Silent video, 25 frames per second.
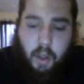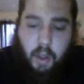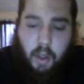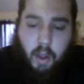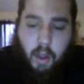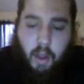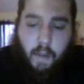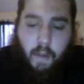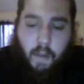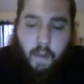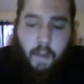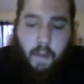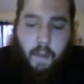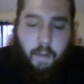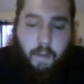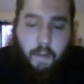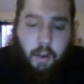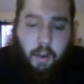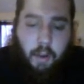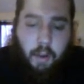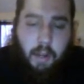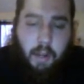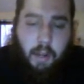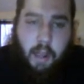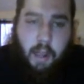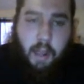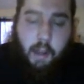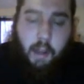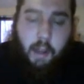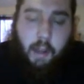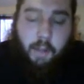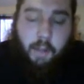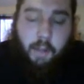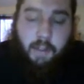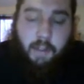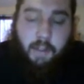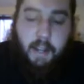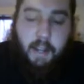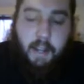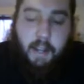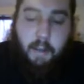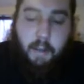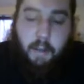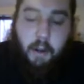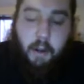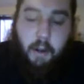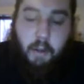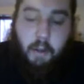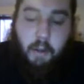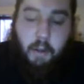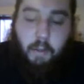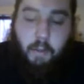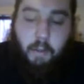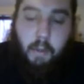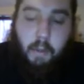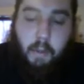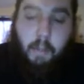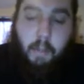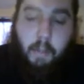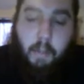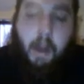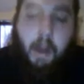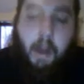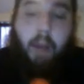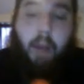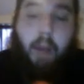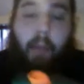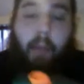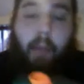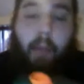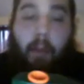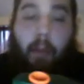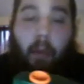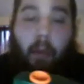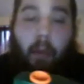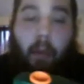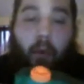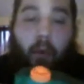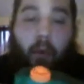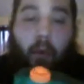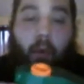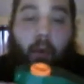If you could take off 1 centimeter or 2 from the bottom, that'd be cool.